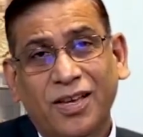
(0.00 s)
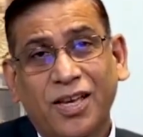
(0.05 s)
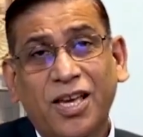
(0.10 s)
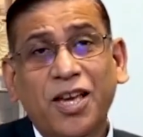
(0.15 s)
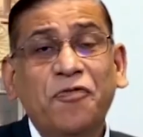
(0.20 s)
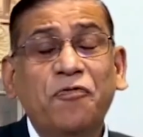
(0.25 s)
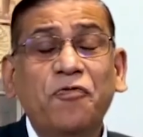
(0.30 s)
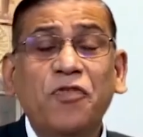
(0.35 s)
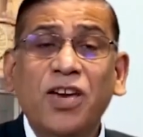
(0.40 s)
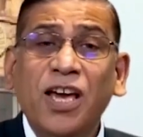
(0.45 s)

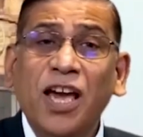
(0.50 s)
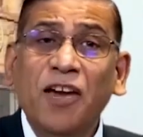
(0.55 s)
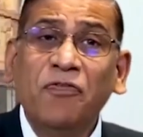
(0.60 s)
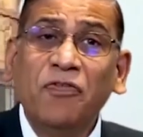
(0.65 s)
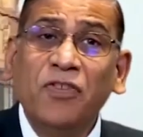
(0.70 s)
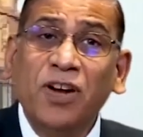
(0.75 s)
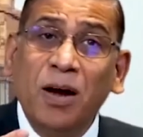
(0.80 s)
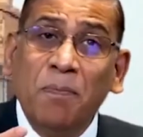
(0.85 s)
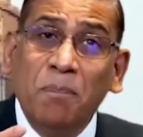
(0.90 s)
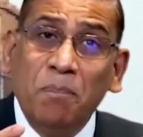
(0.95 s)
If we
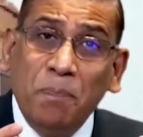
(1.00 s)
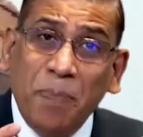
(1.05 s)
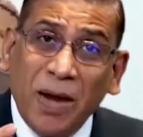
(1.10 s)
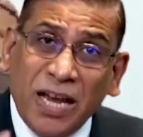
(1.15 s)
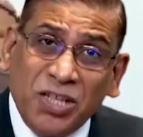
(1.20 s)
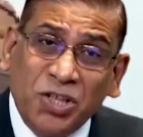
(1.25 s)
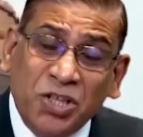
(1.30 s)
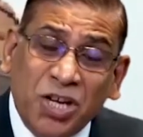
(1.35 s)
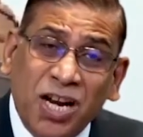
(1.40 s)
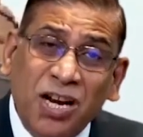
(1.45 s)
have
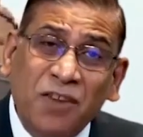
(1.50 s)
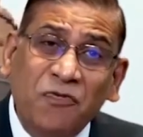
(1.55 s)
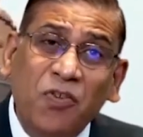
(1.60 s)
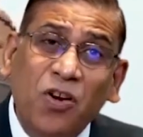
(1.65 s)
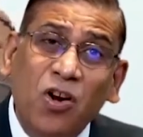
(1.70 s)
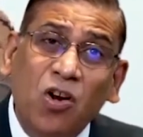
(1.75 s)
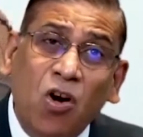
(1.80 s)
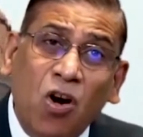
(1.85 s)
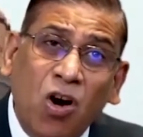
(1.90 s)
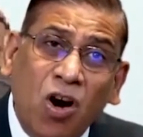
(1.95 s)
compassion
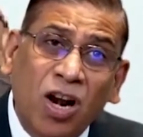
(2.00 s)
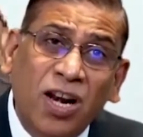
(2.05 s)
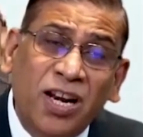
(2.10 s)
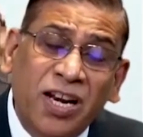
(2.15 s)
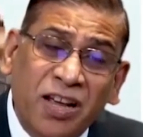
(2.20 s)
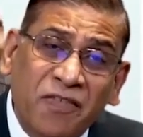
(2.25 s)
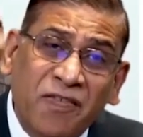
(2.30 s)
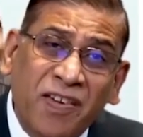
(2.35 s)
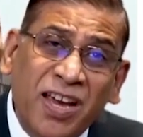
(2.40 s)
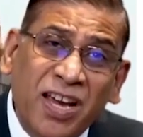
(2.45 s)
for all
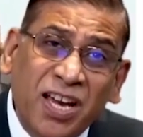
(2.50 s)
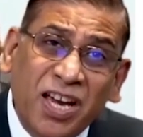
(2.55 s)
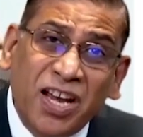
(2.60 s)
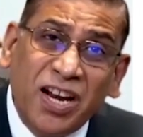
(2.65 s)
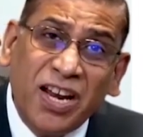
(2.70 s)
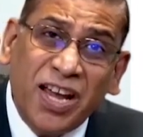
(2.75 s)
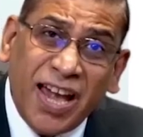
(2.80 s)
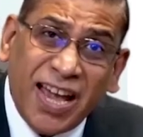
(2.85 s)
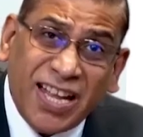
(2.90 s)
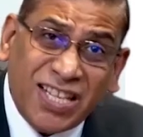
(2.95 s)
living
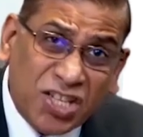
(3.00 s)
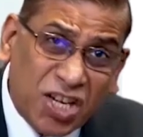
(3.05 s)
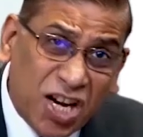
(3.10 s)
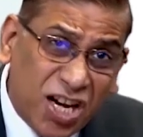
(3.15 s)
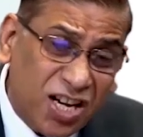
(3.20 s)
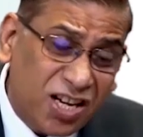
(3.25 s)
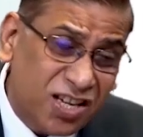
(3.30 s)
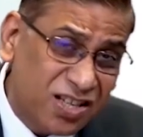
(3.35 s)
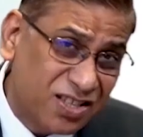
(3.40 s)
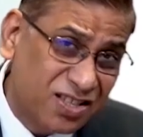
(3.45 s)

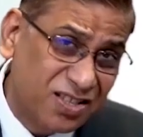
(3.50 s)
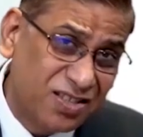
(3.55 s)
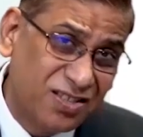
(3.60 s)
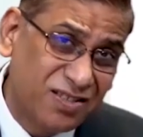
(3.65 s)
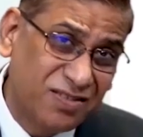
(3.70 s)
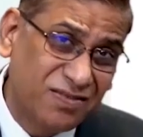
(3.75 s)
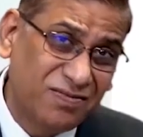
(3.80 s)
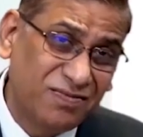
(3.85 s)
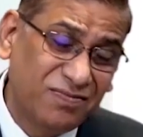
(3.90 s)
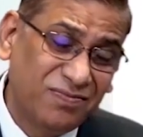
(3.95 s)
creatures,
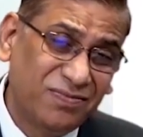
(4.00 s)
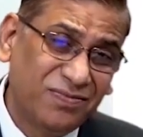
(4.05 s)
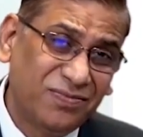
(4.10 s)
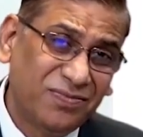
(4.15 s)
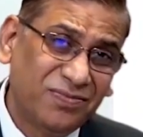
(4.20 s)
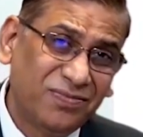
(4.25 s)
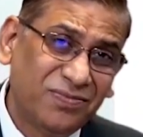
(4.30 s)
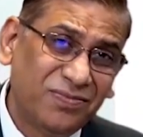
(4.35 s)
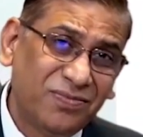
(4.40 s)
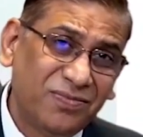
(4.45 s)

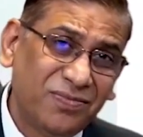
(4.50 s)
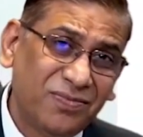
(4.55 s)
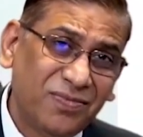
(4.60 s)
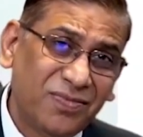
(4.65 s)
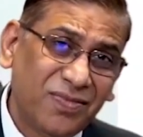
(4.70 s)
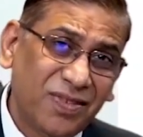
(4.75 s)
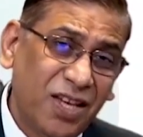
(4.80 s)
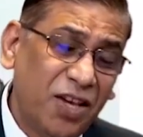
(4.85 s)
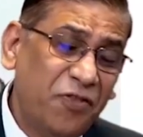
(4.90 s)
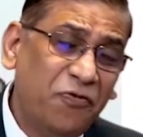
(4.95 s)

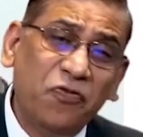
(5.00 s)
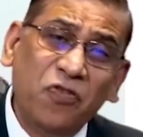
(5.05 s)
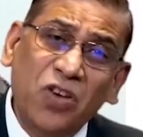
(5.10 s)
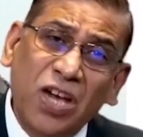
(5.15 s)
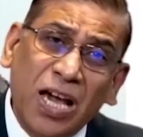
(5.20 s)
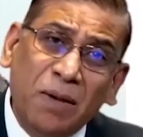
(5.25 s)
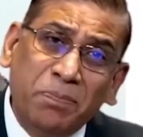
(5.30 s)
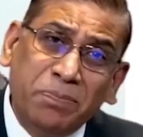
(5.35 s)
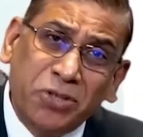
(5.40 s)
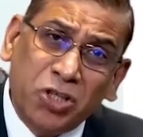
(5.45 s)
if we
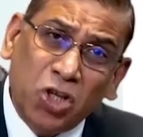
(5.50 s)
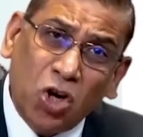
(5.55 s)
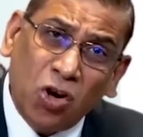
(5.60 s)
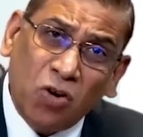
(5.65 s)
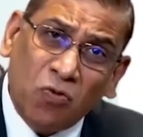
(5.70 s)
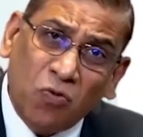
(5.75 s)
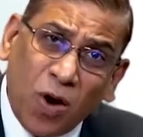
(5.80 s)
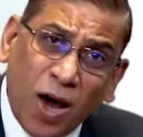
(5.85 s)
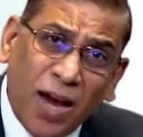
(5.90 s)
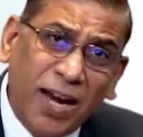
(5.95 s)

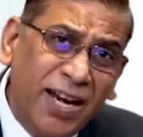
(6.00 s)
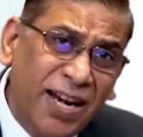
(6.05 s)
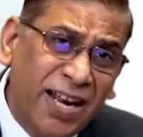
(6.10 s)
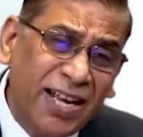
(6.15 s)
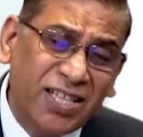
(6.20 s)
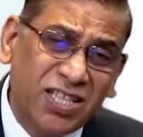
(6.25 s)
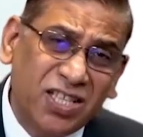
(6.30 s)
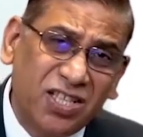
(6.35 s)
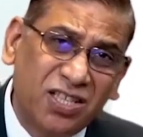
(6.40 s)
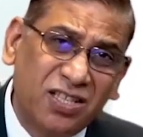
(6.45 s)
abjure
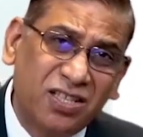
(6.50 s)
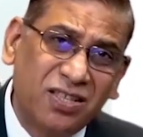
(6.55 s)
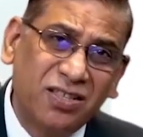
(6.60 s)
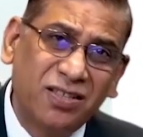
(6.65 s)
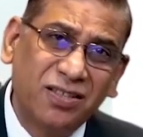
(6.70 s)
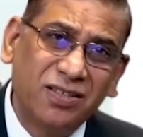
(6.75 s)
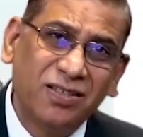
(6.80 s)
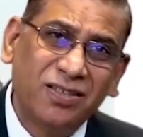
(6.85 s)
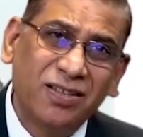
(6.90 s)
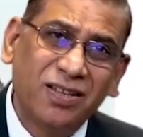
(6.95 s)
violence,
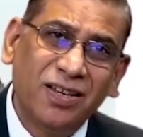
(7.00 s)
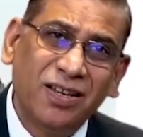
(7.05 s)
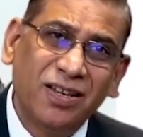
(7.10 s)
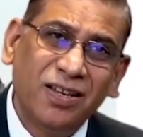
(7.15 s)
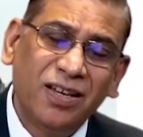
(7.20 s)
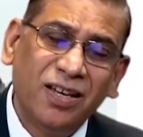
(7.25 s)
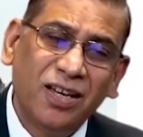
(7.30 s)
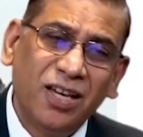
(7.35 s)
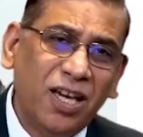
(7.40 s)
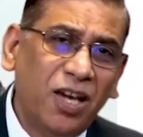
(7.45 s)

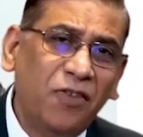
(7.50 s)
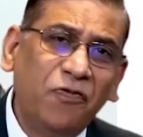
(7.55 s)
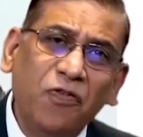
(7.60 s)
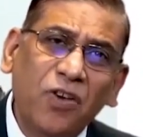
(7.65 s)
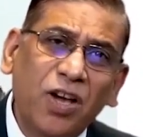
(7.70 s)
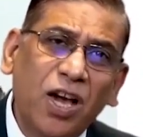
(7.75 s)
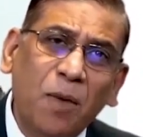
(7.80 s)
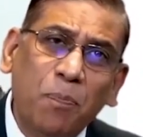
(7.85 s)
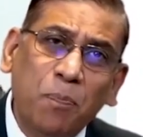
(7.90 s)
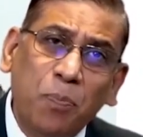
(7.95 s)
if
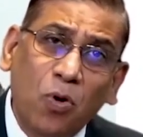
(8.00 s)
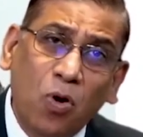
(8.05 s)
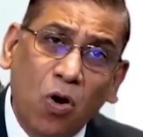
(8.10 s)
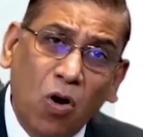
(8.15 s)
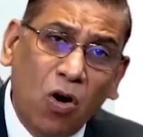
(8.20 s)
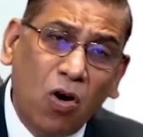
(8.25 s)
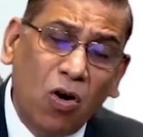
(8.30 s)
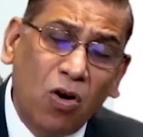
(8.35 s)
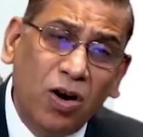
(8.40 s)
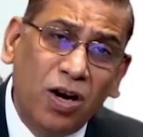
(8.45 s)
we
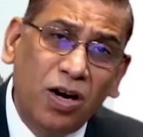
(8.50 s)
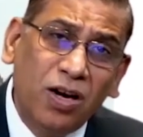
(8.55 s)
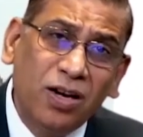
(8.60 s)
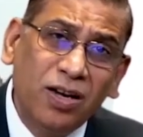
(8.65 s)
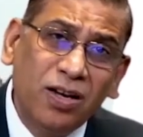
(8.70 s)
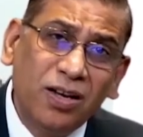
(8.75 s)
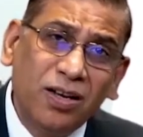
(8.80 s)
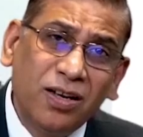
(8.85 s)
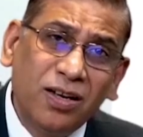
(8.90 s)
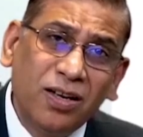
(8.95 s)

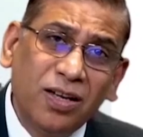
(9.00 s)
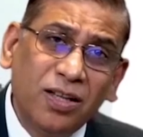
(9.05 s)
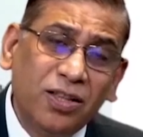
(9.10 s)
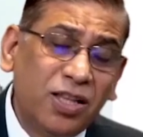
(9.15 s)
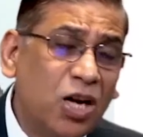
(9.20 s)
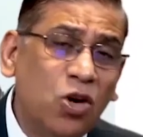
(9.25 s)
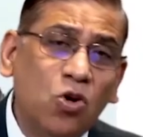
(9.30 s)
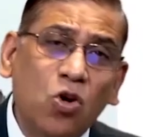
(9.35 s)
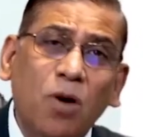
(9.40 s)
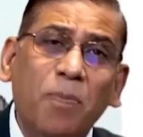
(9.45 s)
uphold
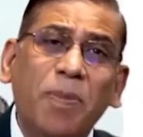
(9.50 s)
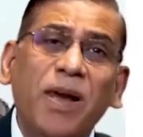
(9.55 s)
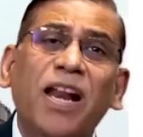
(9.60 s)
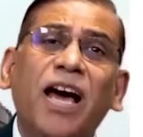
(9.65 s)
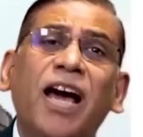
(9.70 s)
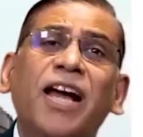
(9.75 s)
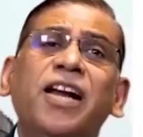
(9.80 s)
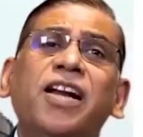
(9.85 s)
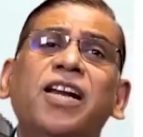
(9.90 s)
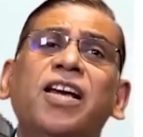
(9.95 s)
the noble
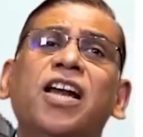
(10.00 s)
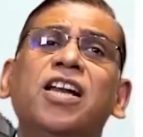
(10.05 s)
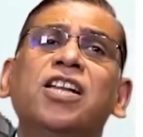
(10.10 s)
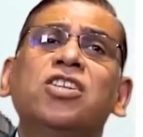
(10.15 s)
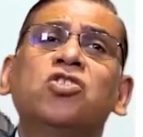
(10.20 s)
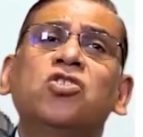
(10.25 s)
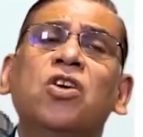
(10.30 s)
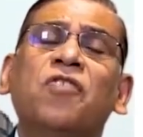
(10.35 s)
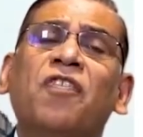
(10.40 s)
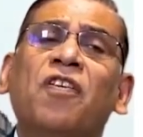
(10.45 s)

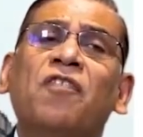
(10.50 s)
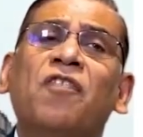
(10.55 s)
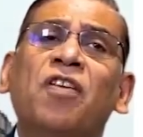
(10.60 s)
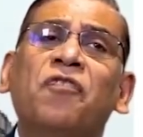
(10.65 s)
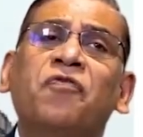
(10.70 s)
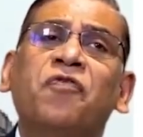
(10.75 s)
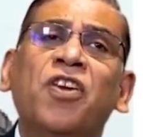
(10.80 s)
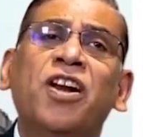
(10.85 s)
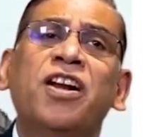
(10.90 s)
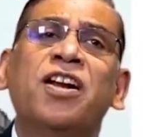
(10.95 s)
ideals of
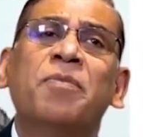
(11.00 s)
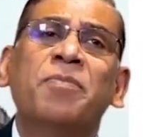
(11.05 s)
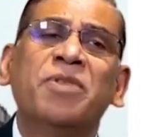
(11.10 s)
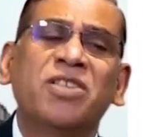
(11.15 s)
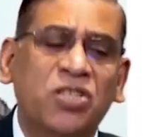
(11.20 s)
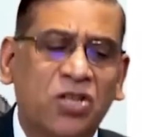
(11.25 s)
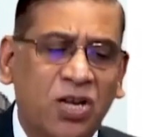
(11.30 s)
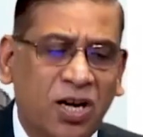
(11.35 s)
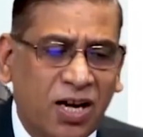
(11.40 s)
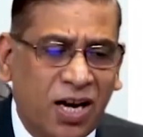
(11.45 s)
our freedom
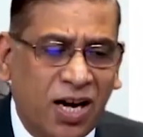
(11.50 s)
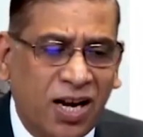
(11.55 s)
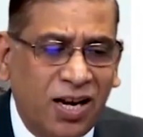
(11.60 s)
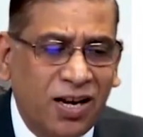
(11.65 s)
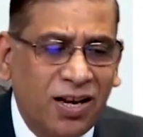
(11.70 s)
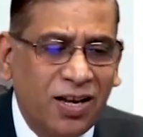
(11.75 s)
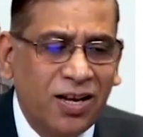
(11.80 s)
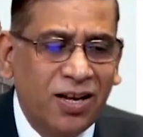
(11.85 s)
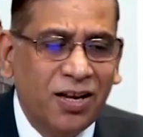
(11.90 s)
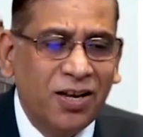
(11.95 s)

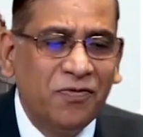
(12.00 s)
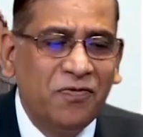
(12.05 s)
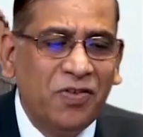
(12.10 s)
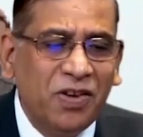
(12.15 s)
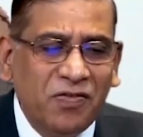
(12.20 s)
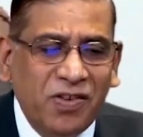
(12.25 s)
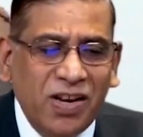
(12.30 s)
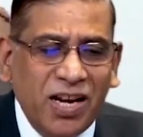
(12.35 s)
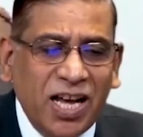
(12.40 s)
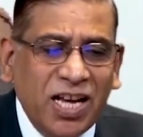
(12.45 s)
struggle,
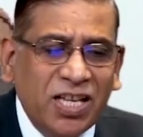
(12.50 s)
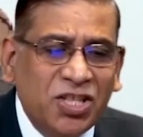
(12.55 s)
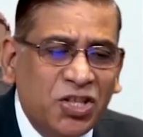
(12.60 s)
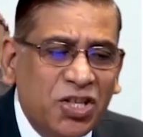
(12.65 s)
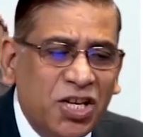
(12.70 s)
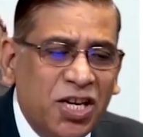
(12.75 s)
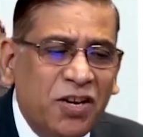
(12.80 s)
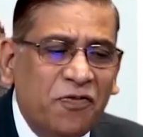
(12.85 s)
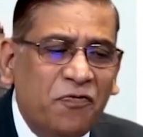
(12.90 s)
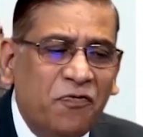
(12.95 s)
we will
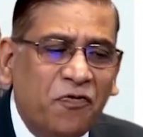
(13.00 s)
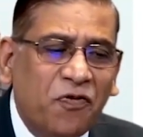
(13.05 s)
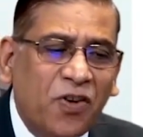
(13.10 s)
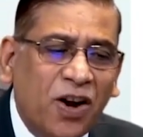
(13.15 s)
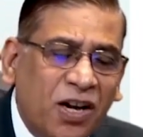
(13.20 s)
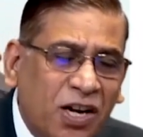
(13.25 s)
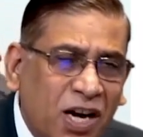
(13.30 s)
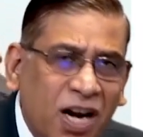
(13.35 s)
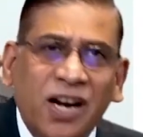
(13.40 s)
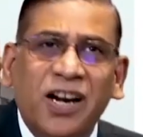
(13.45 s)
achieve
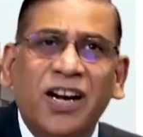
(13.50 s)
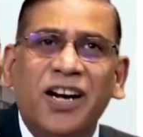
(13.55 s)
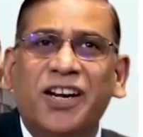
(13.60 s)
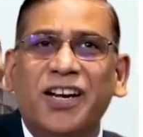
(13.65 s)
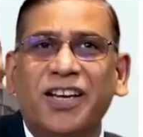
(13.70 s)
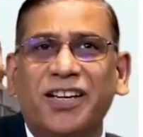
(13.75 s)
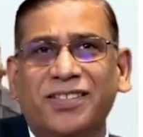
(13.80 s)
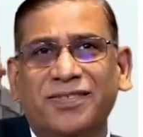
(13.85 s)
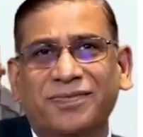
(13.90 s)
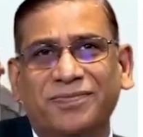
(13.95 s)

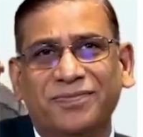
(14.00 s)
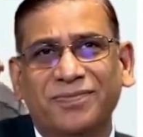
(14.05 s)
fraternity.